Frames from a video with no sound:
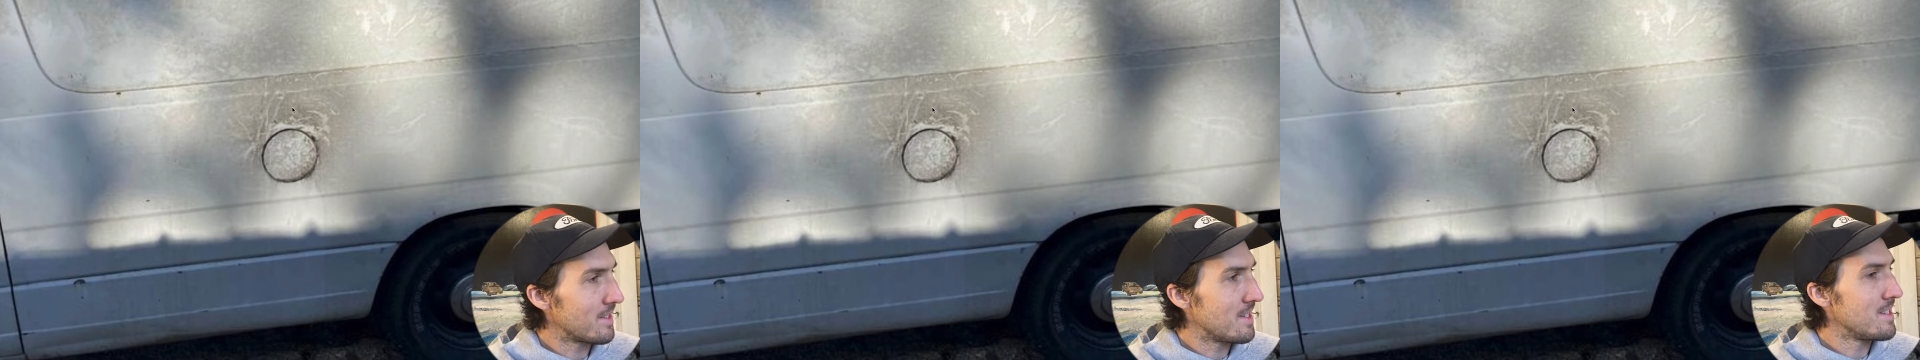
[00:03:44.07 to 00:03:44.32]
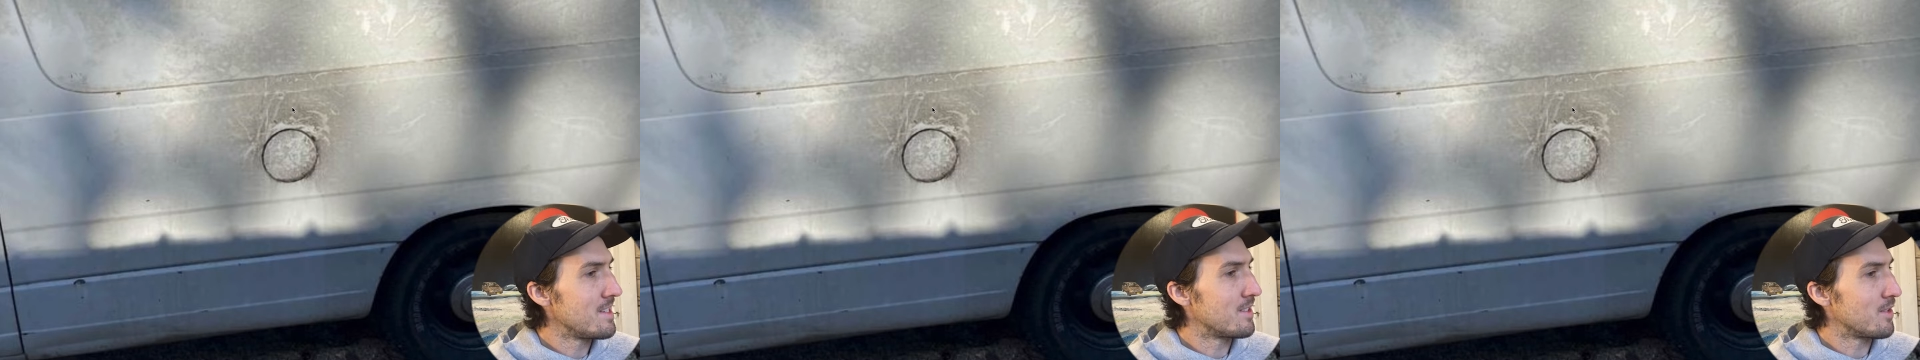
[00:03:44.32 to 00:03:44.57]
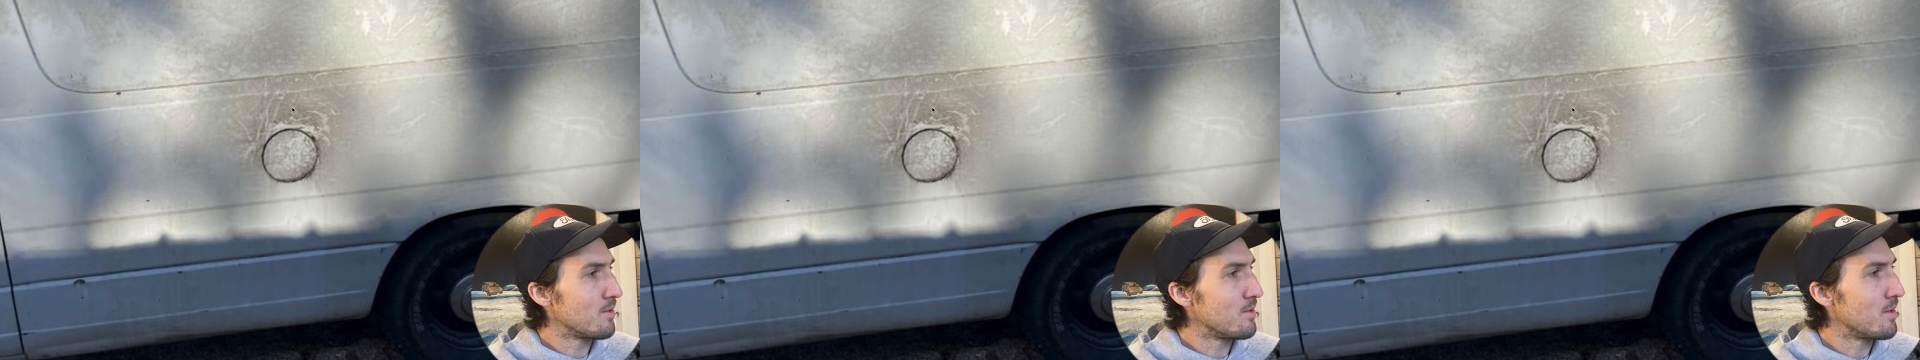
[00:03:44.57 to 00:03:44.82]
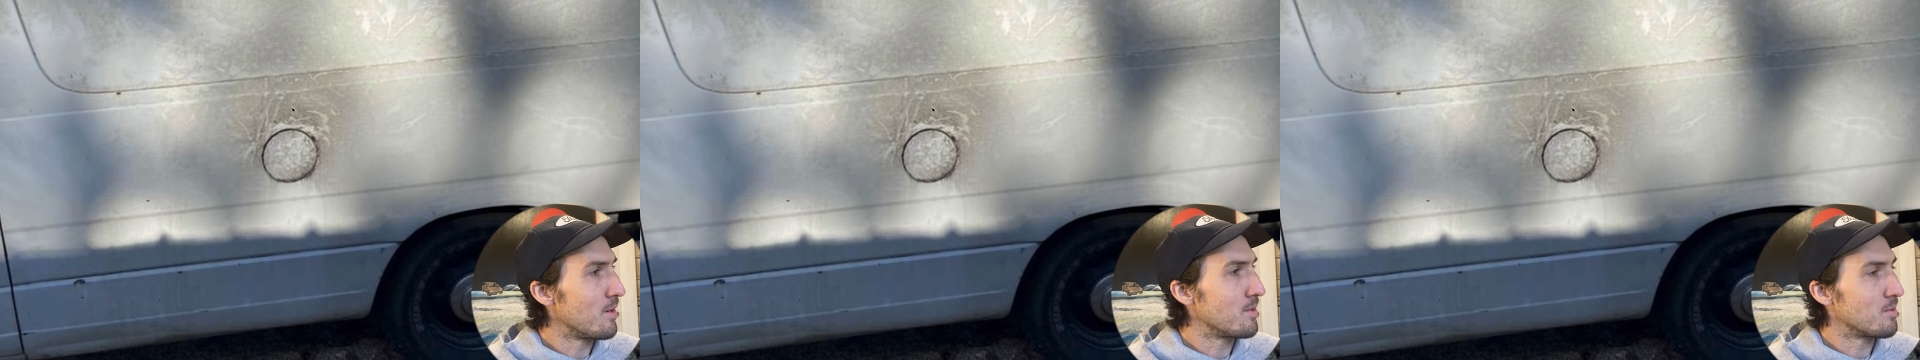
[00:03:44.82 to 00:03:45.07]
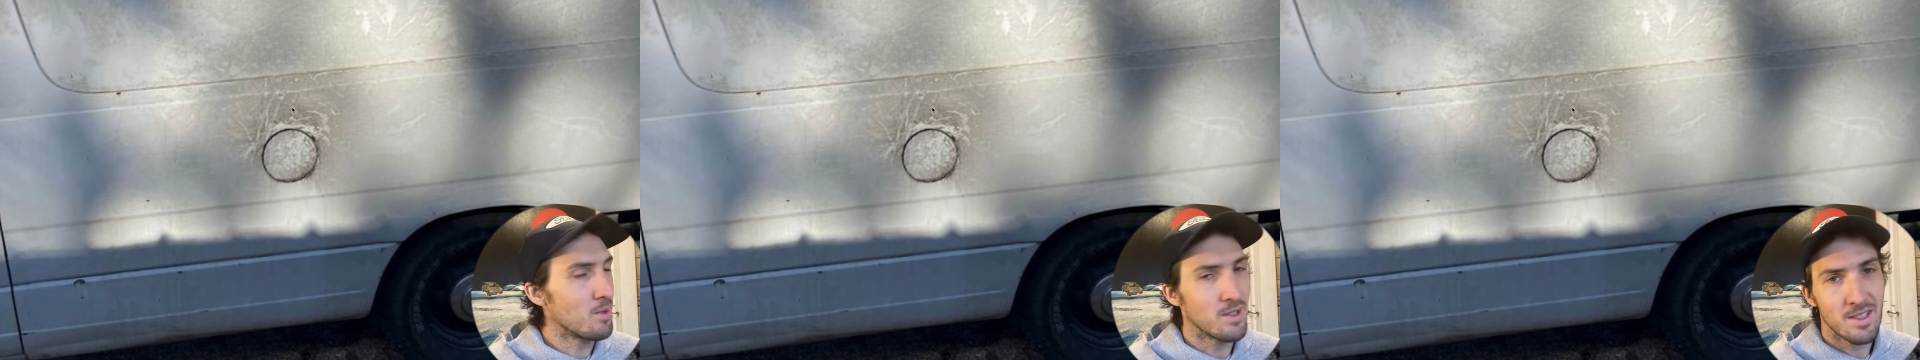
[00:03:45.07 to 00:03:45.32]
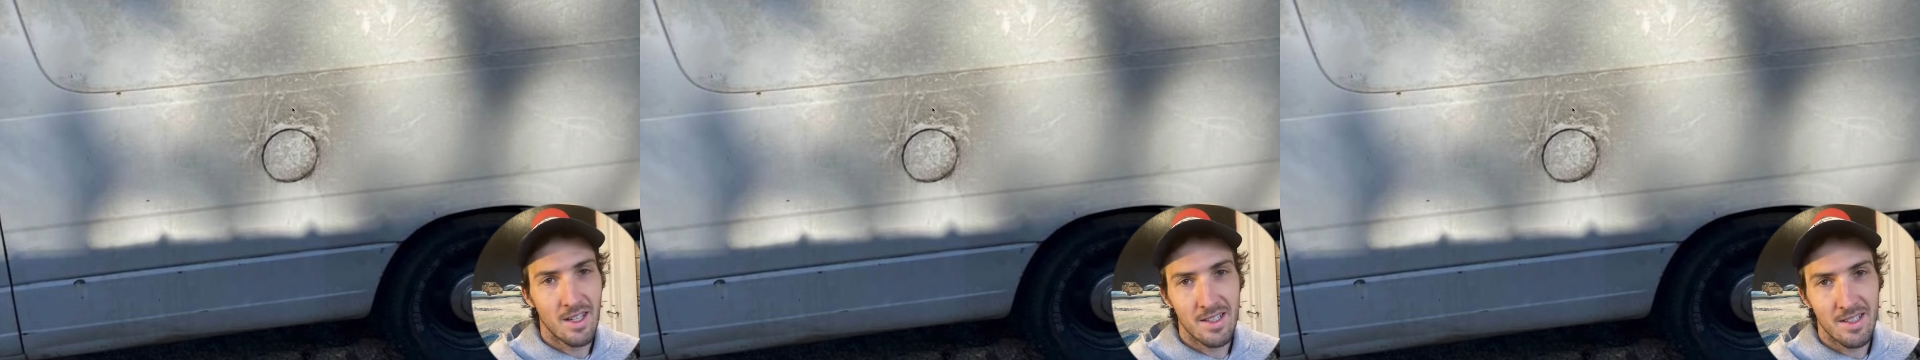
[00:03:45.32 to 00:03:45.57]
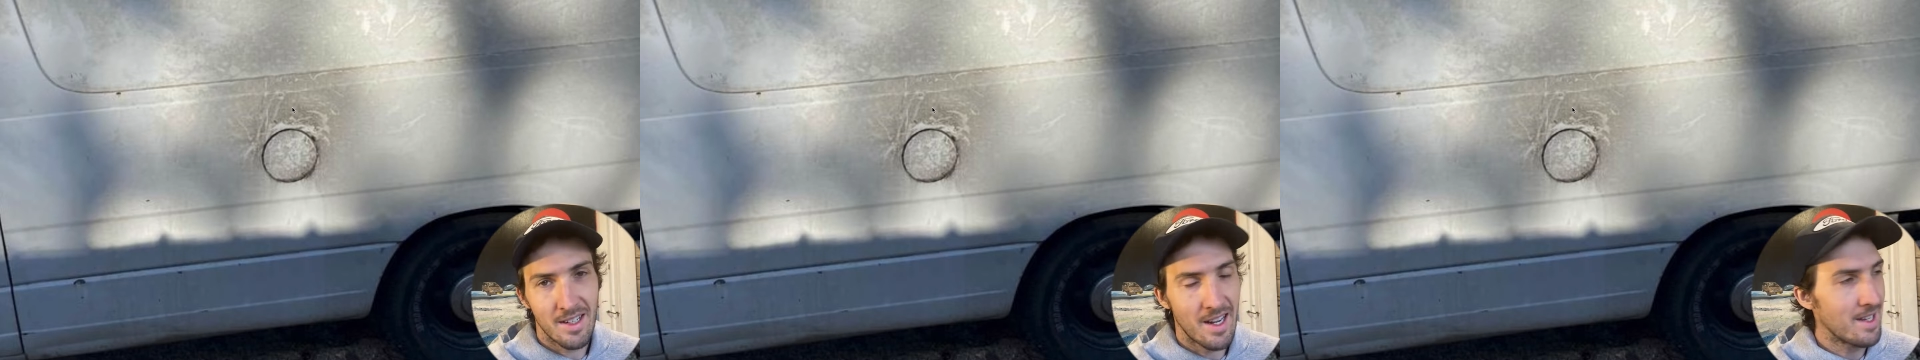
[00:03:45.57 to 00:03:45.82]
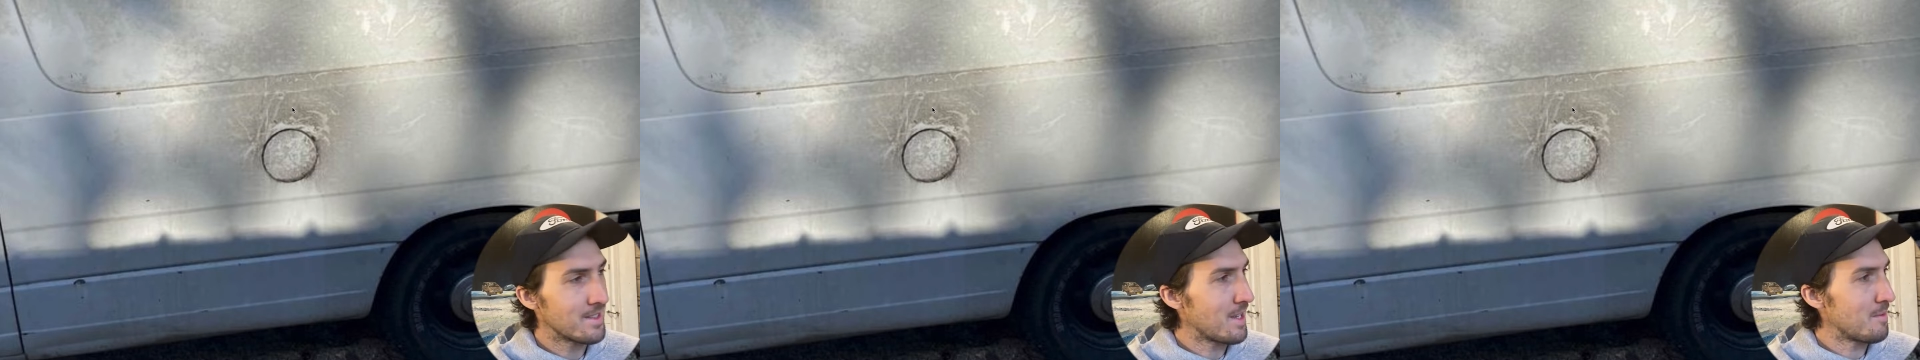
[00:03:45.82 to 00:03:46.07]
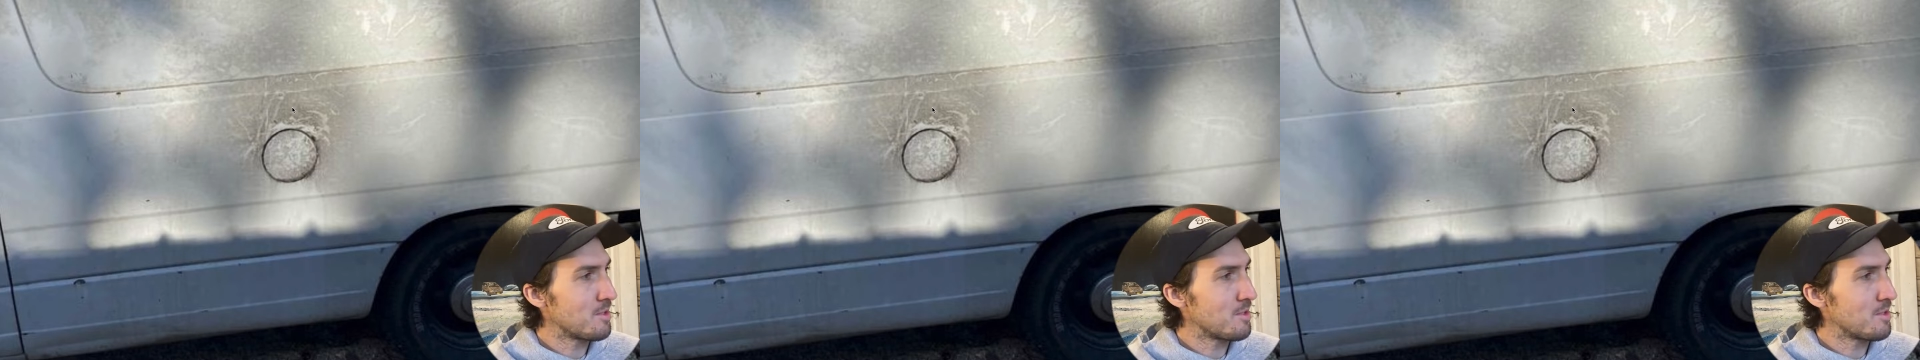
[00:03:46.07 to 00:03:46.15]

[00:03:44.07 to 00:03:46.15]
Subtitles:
keys or who knows what's on your gas cap.